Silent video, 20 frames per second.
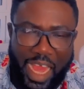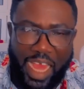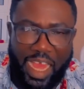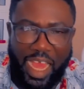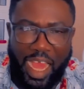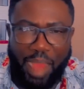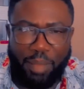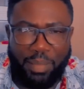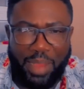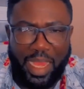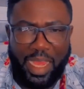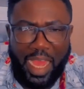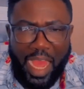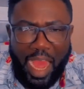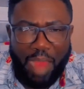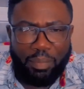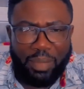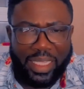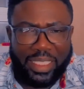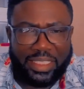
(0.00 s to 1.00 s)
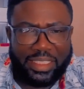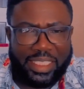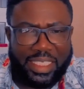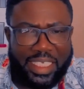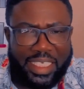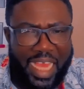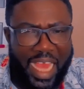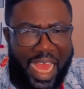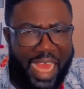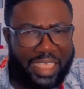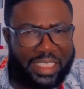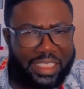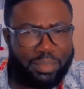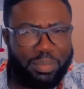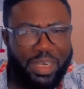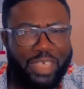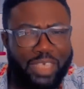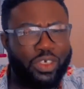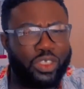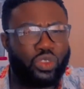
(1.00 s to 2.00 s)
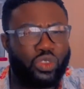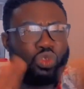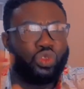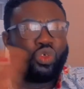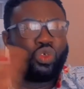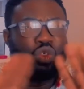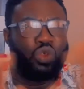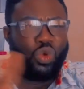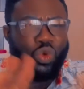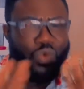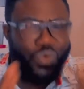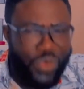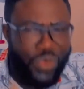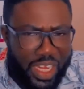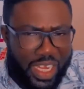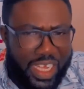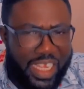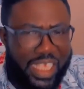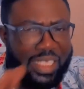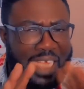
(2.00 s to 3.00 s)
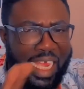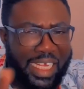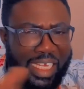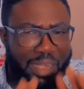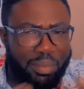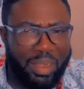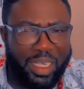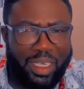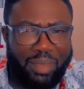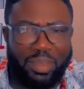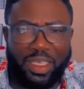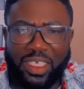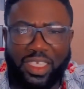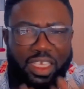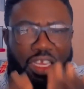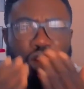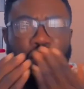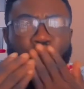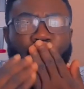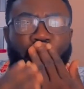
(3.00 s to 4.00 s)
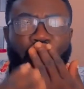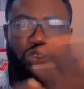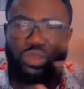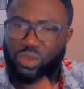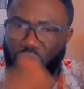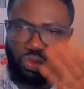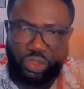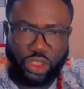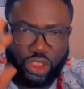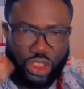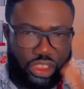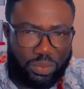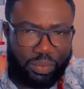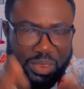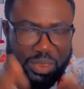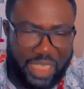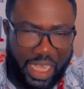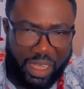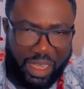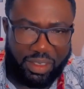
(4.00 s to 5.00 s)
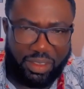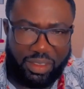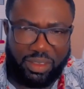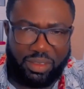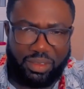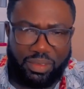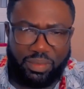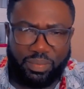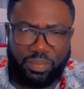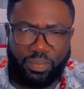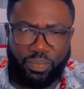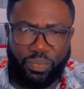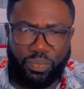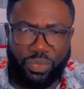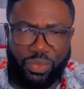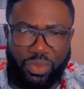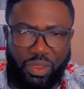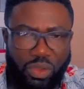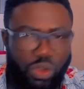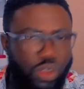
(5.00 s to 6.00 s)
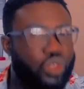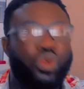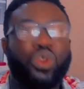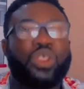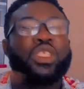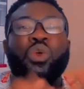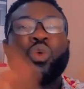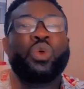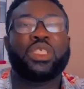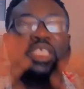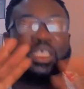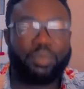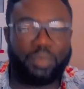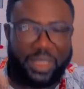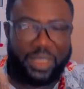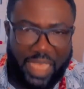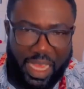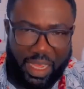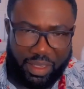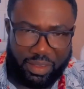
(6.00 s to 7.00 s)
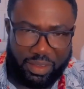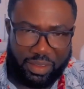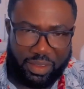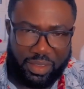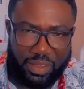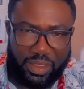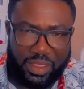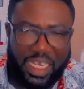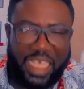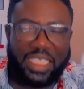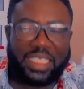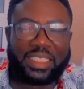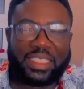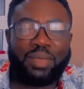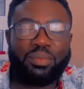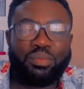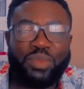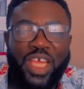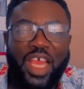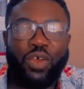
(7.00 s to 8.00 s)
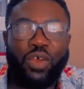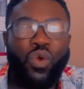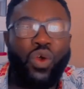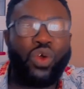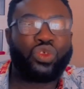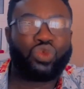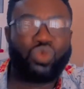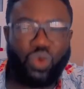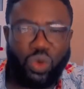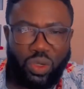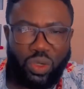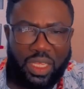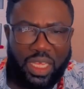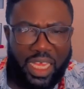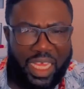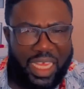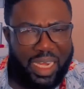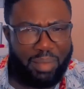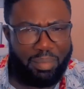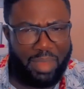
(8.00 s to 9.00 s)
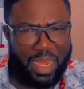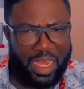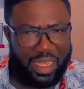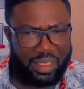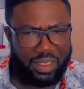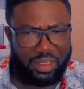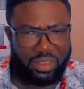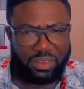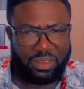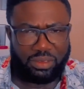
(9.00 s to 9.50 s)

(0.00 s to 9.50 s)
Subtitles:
a man a banty at the back of the room. Miss Annie, my name and the one she be that or so the only be that. Then send me a course war and a man.